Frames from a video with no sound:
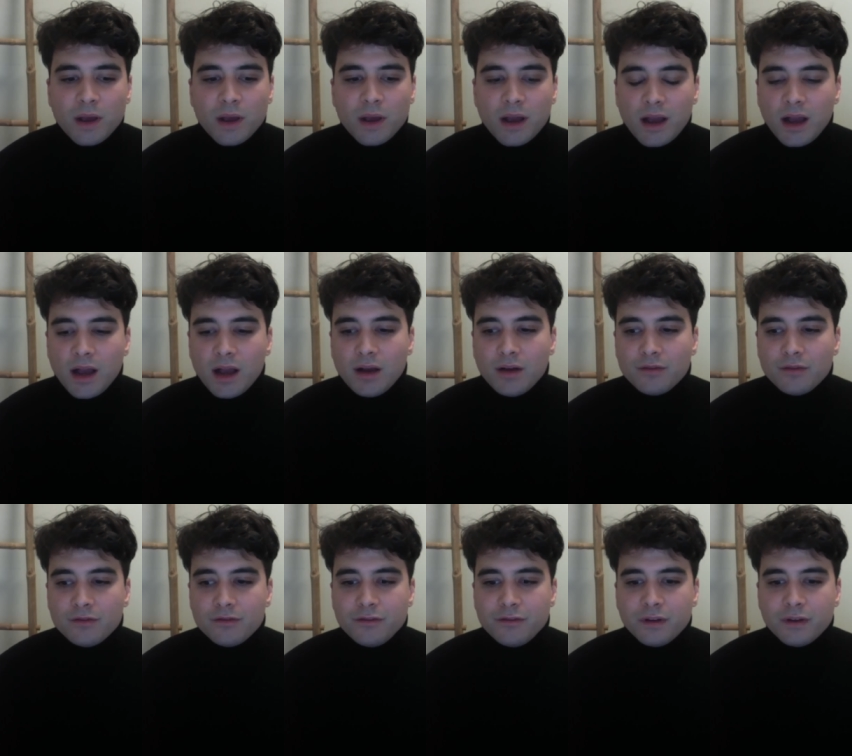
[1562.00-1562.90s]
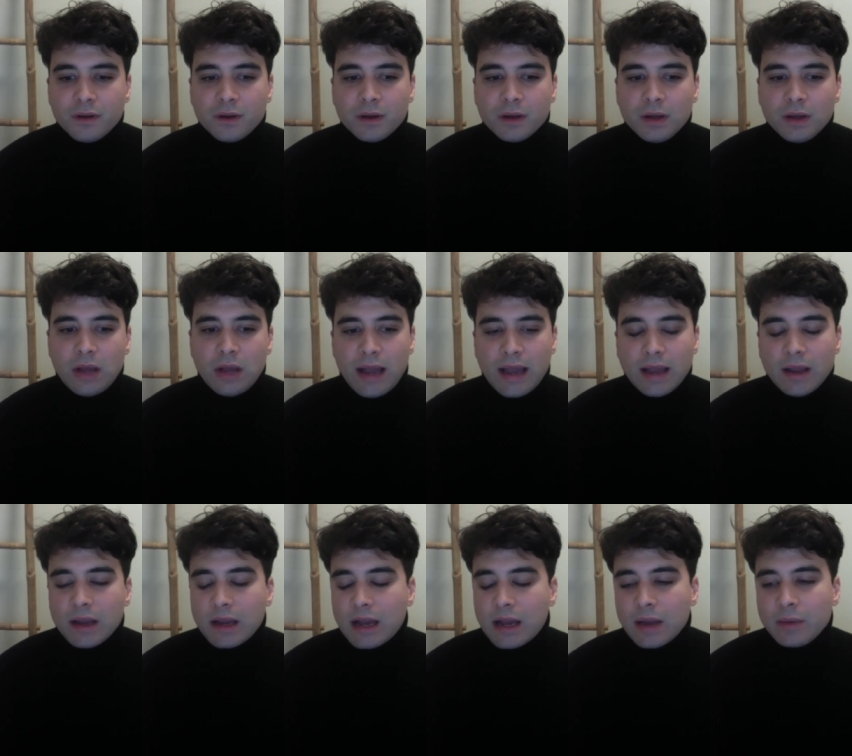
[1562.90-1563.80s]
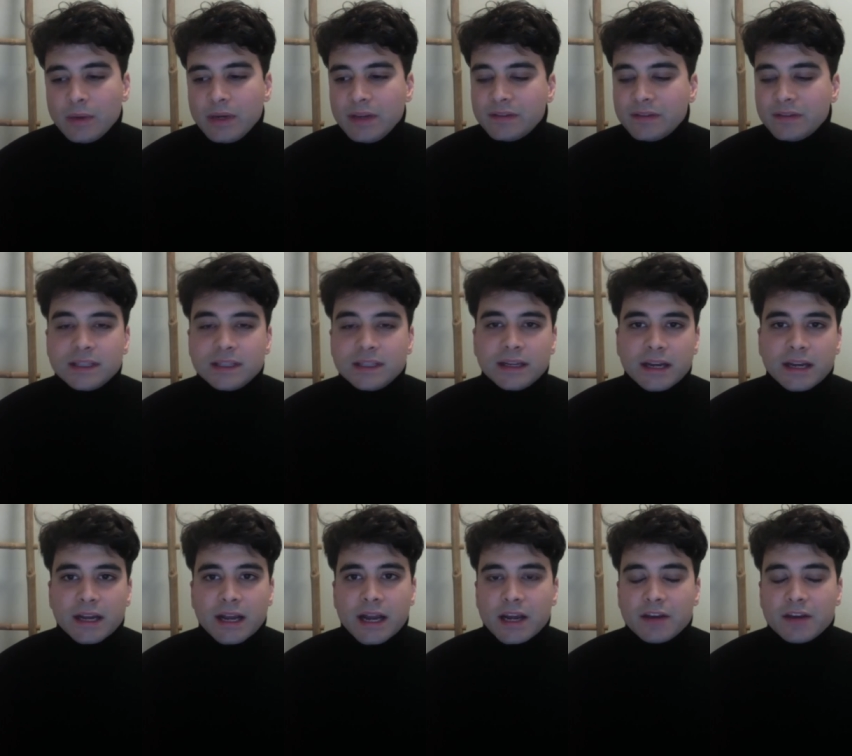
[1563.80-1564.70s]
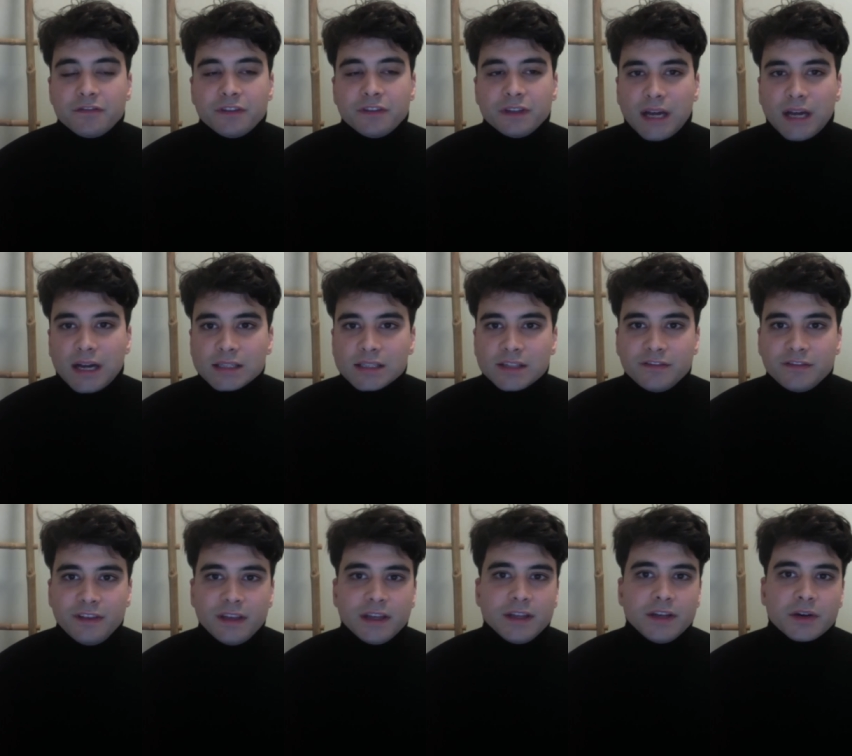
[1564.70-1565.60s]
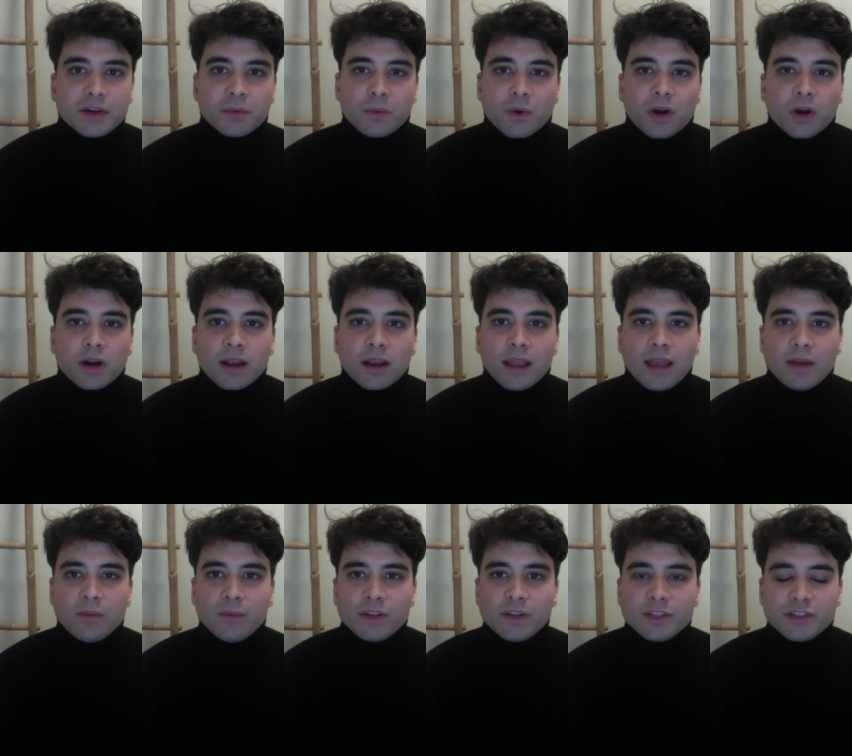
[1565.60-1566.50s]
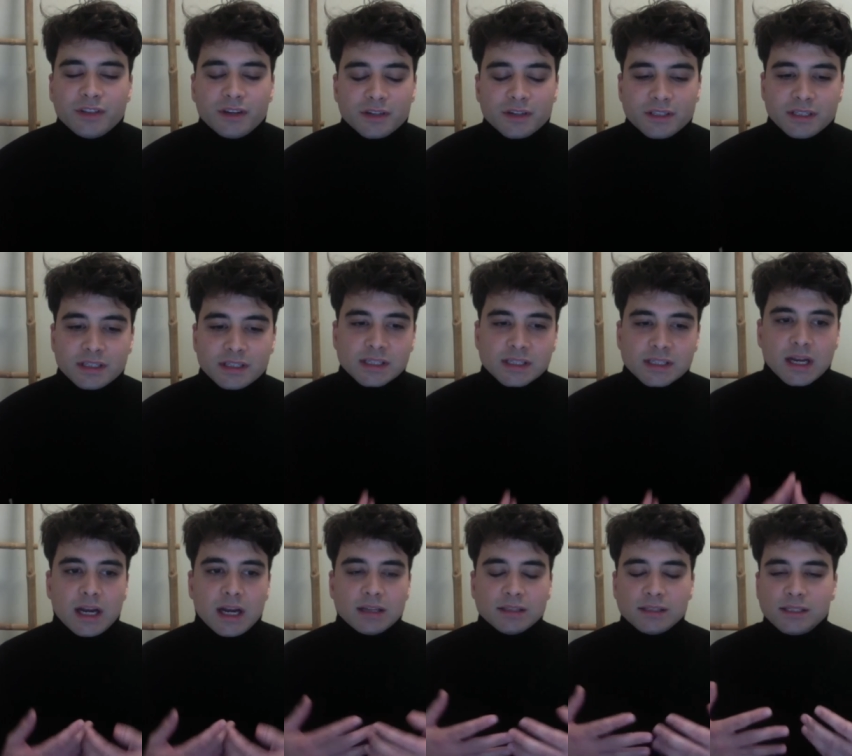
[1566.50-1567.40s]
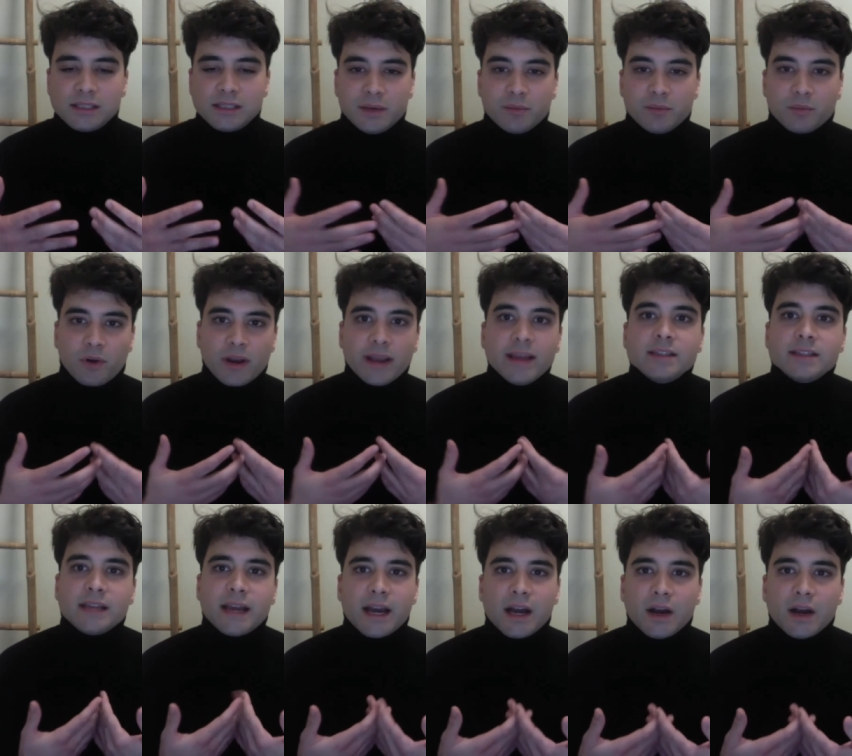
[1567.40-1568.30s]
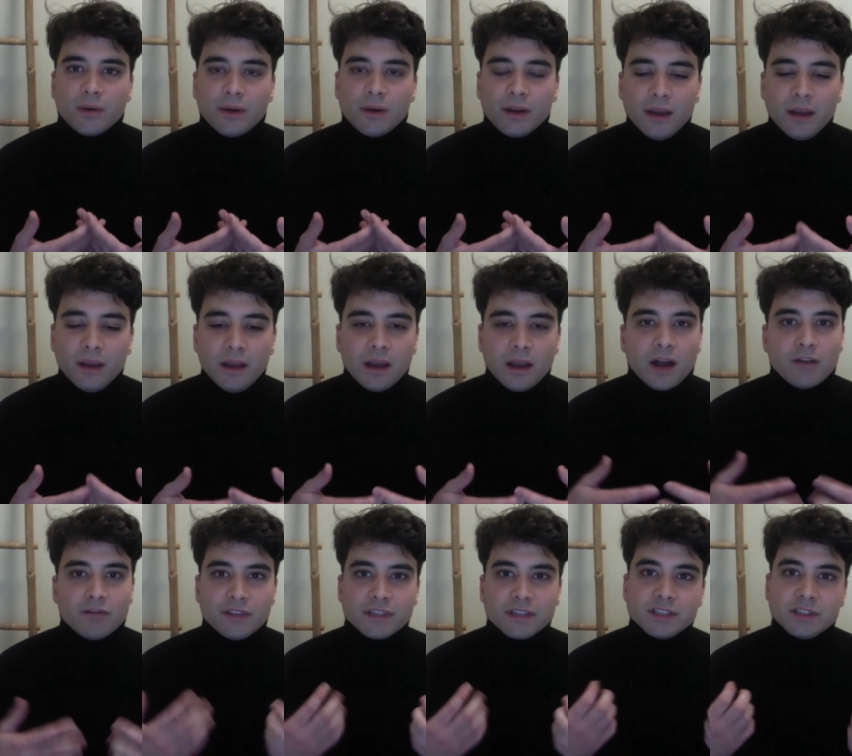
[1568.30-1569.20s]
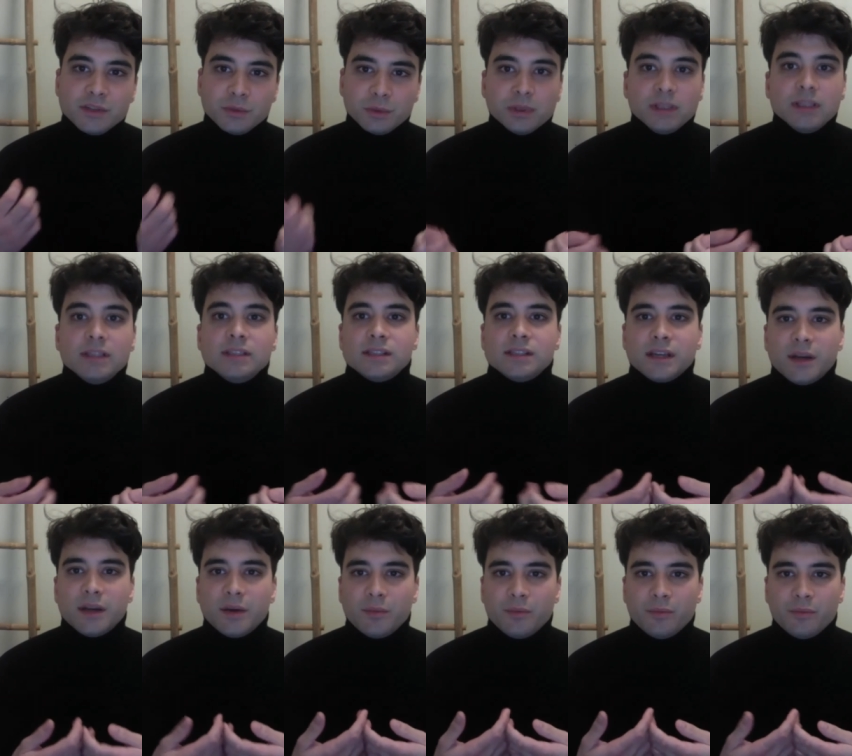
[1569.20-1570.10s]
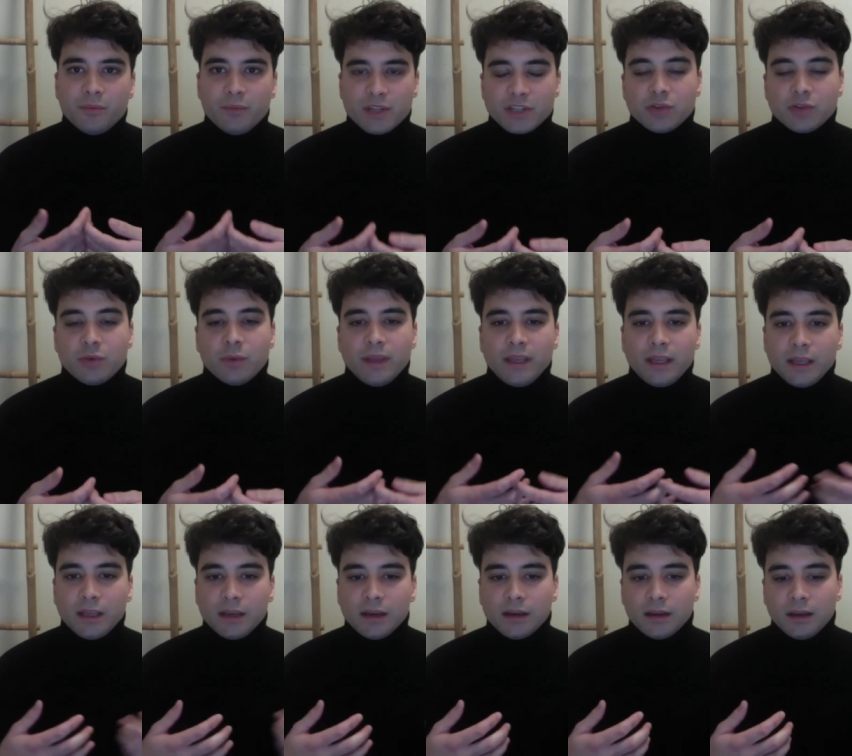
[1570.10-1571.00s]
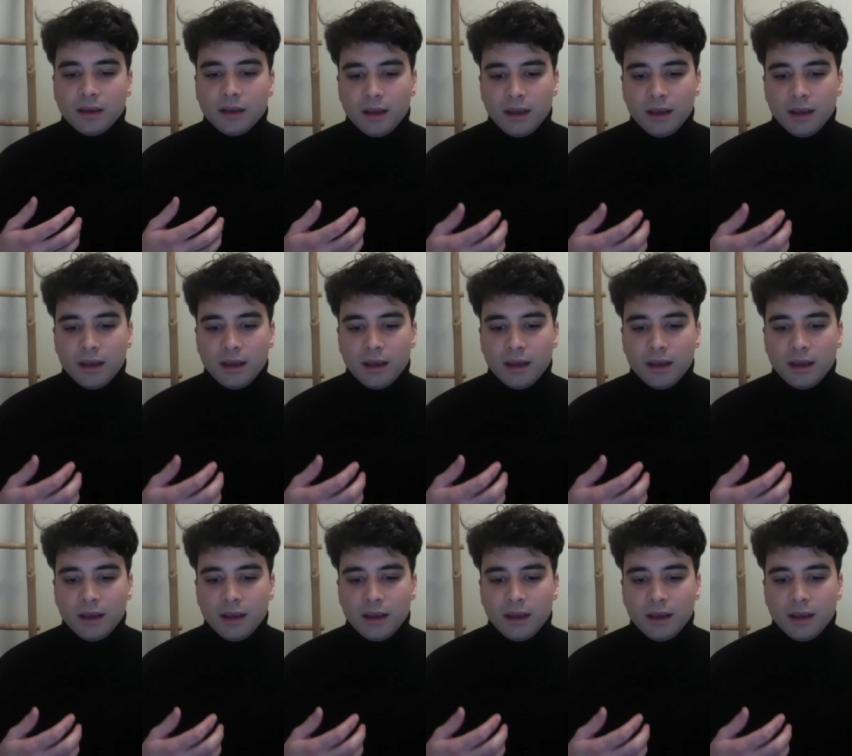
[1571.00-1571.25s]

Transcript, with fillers: of, I, I would even say like a kind of philosophy in your work, in which there's this constant breakdown of this dualism between